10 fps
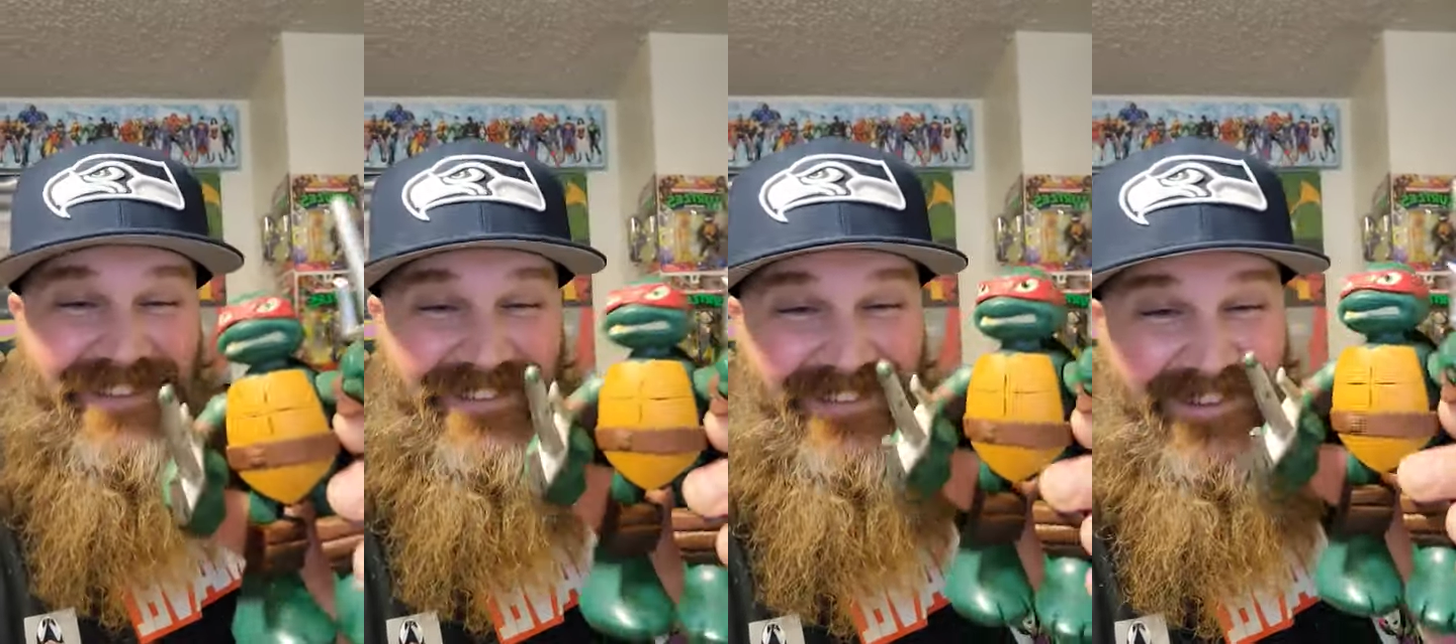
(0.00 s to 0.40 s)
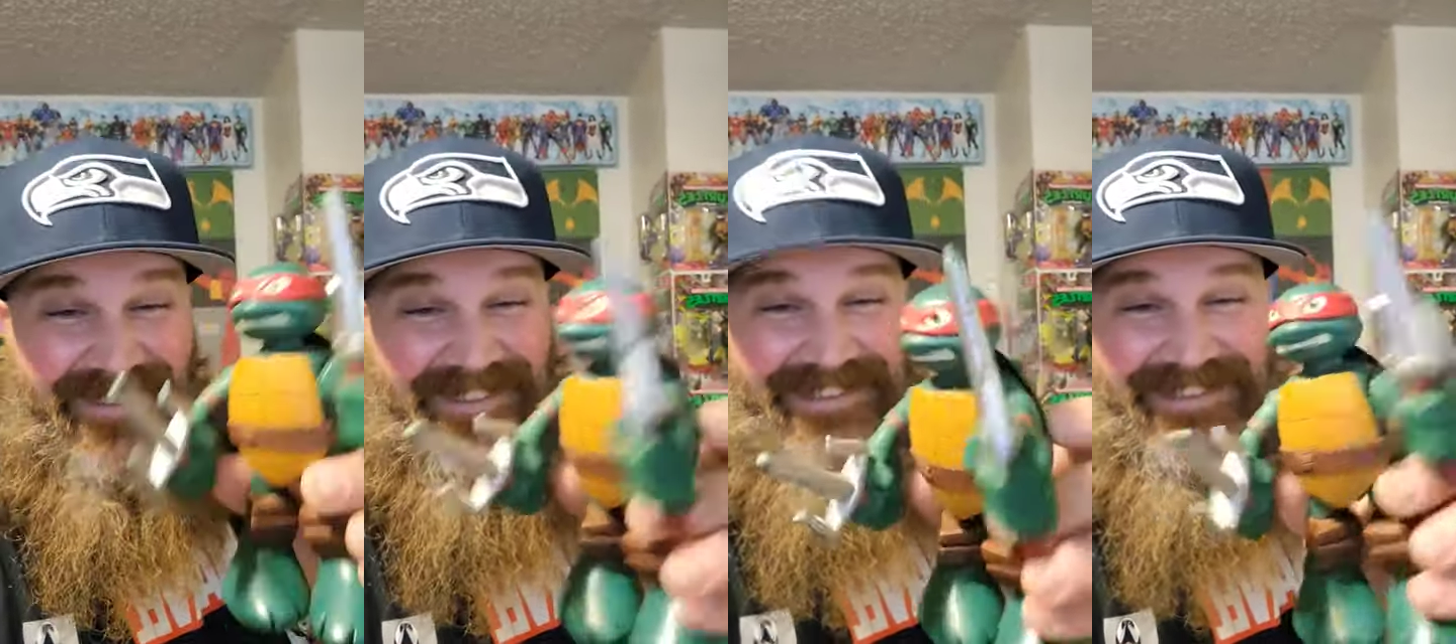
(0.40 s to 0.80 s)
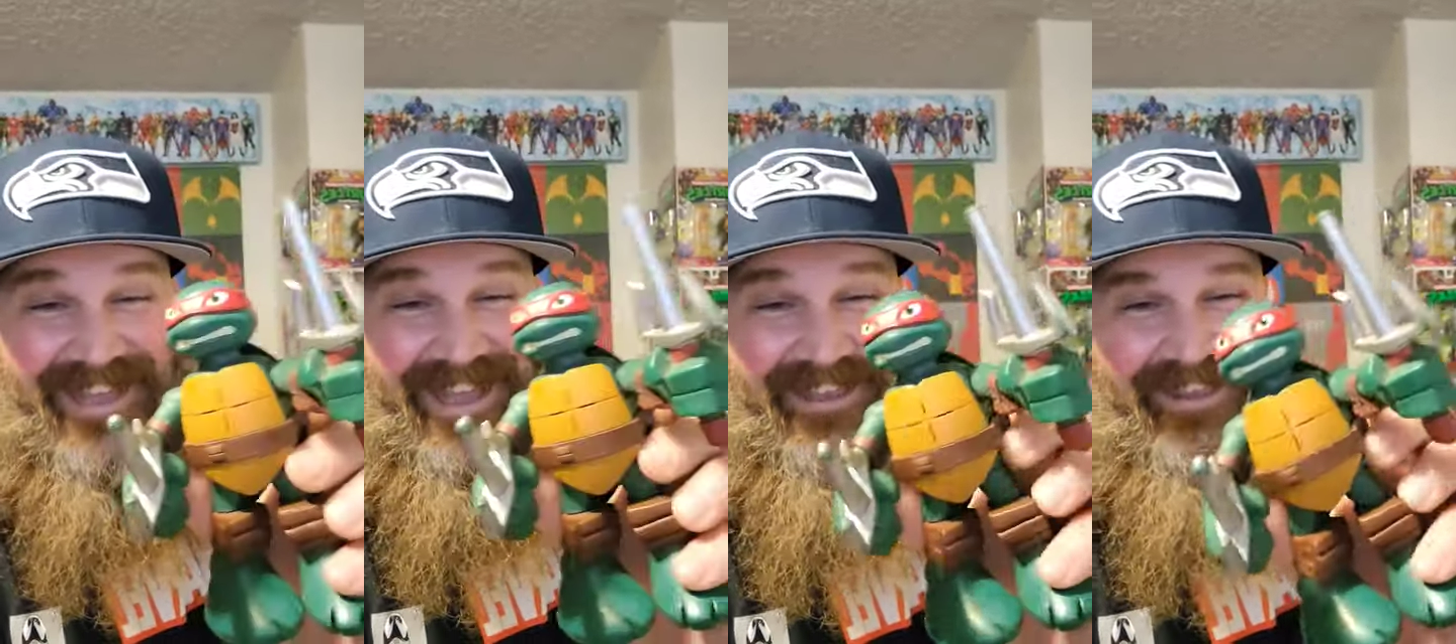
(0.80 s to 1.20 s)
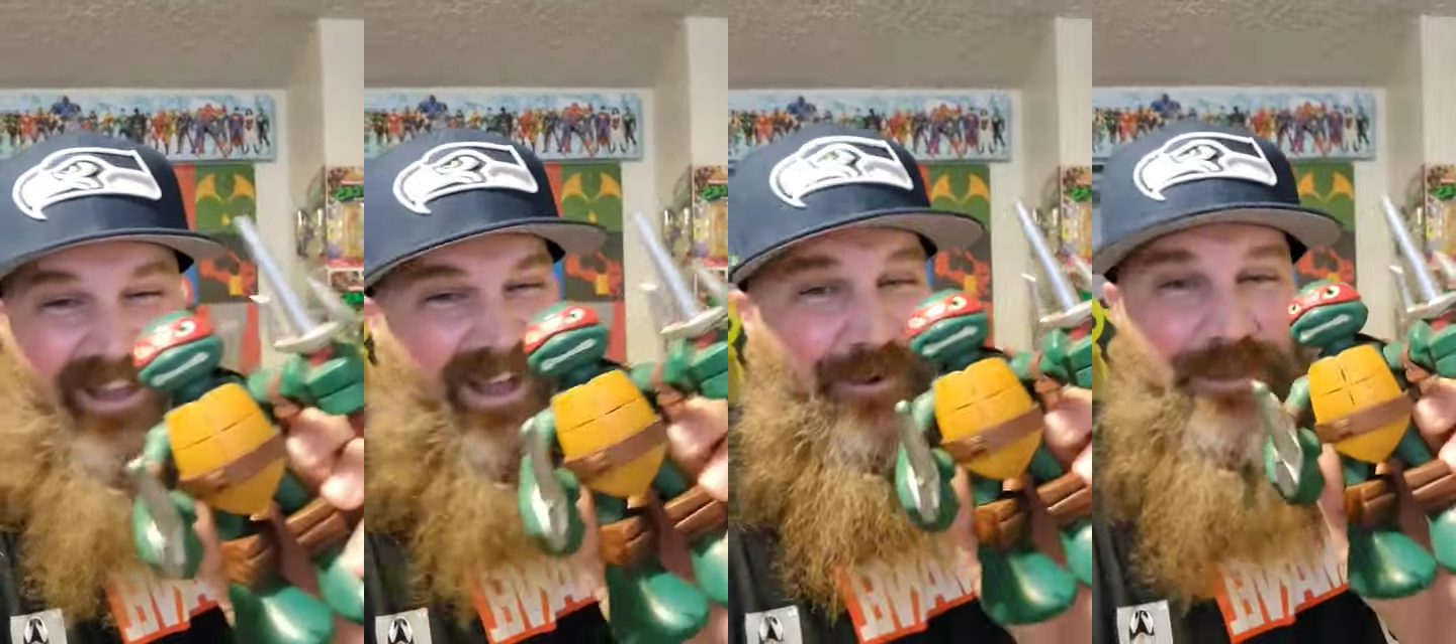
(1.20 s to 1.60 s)
Look at this guy.
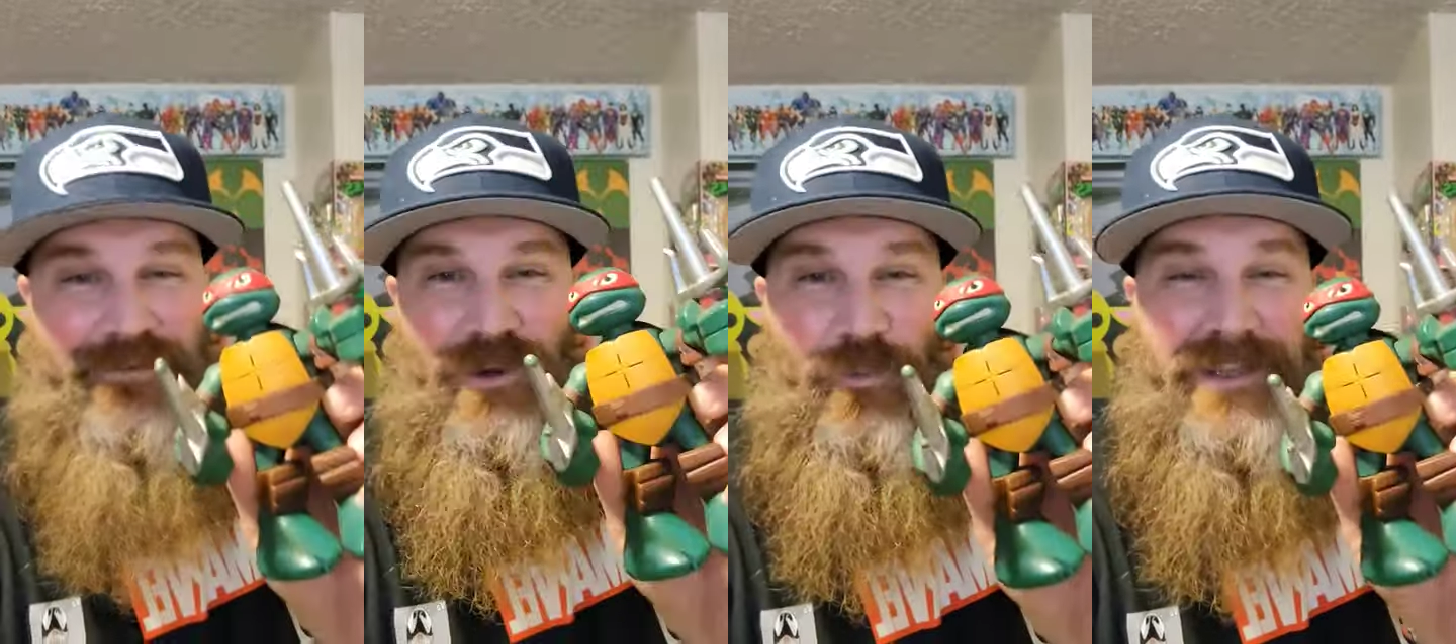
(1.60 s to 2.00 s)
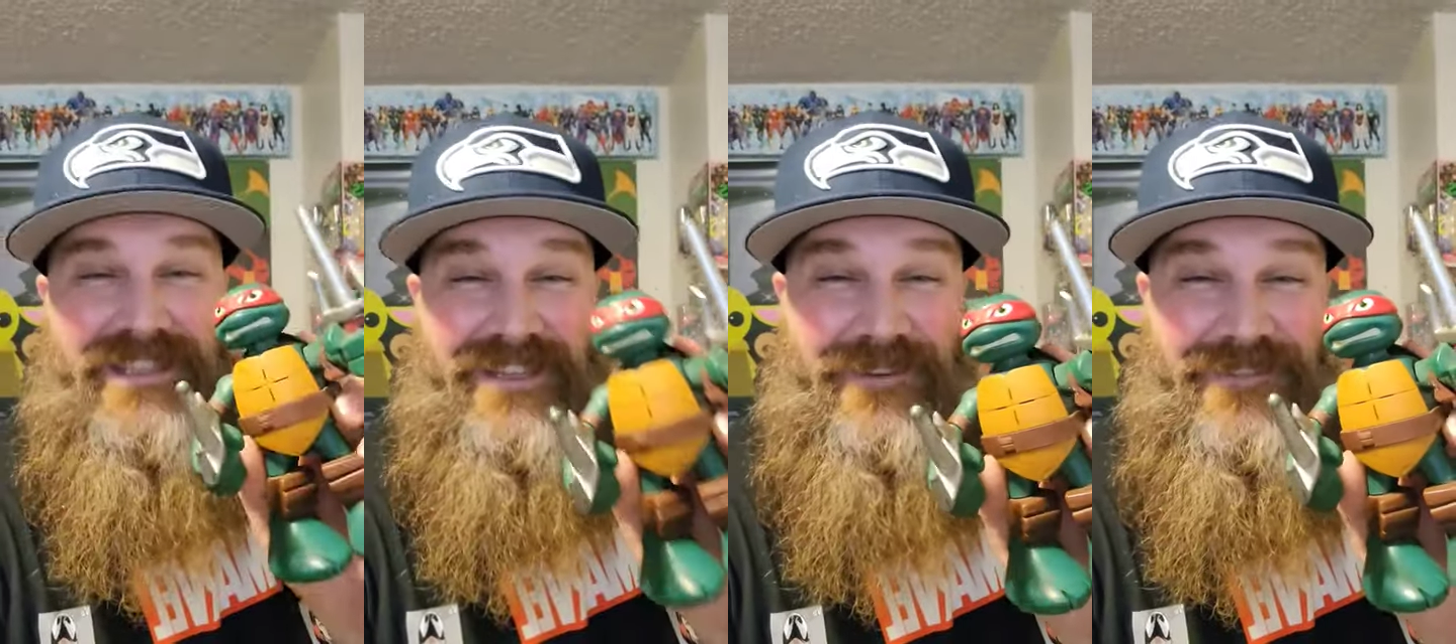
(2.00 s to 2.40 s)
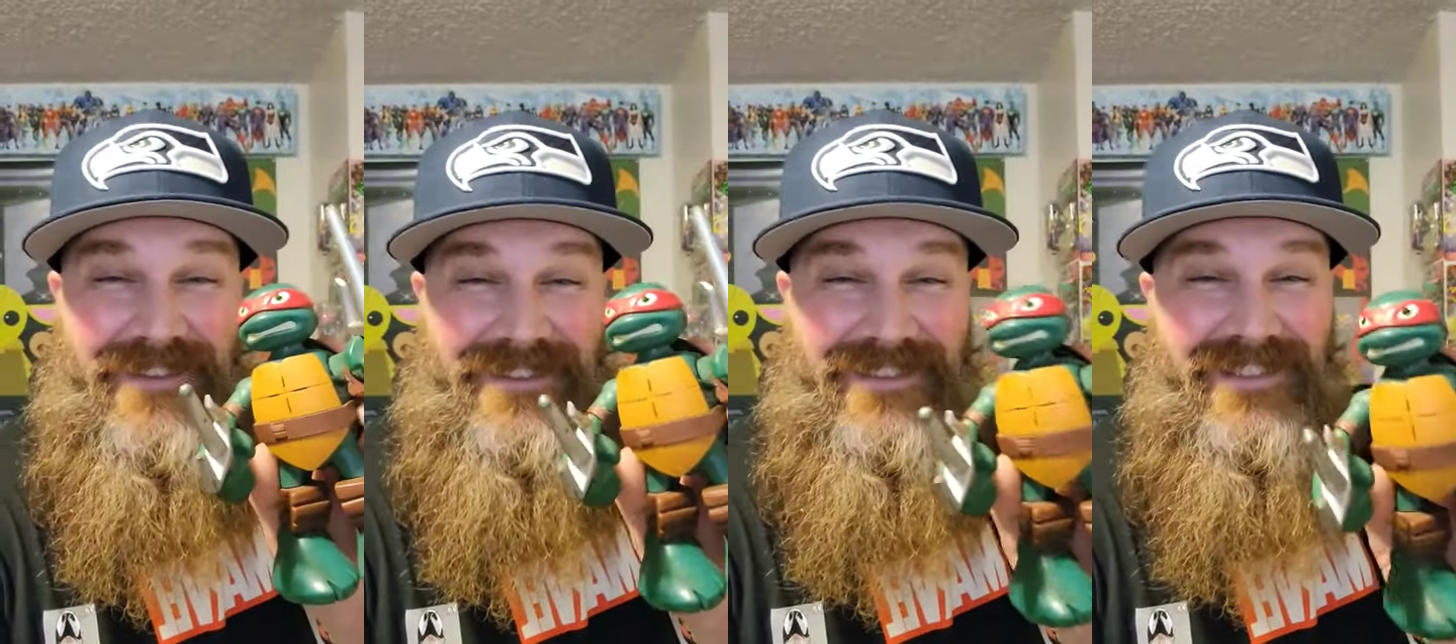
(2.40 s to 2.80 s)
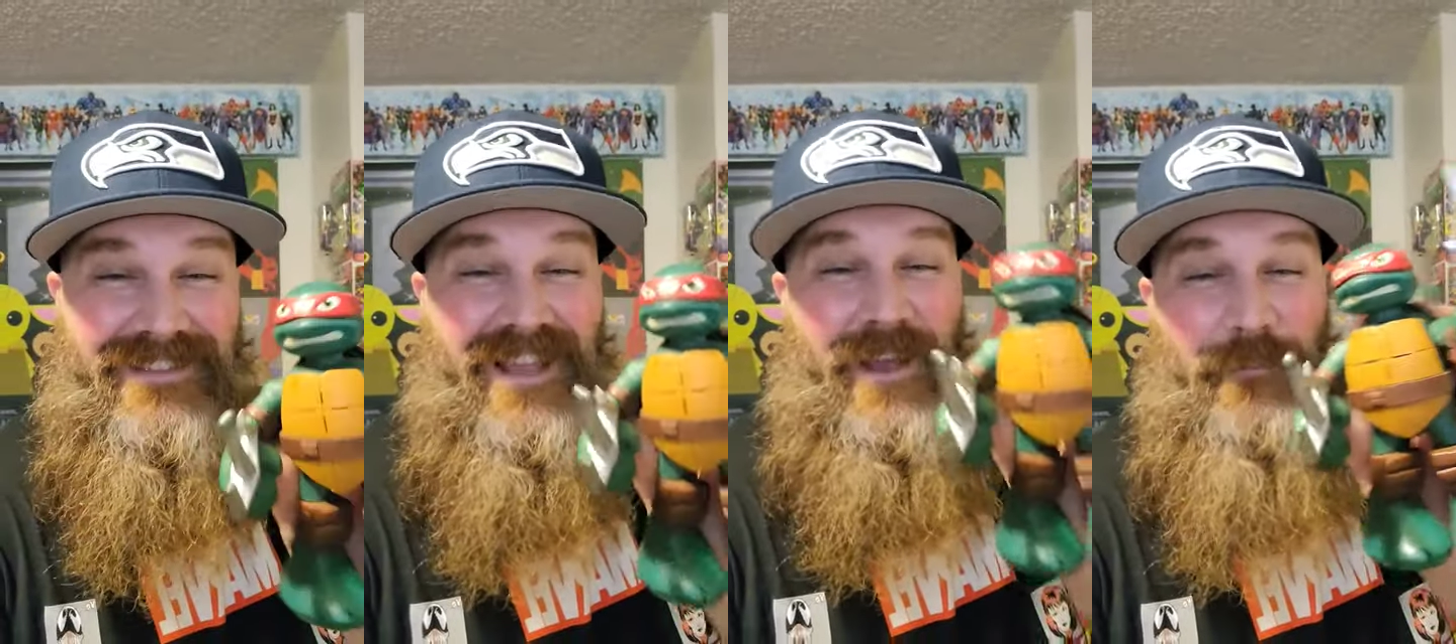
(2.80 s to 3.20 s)
I don't even know what year this is,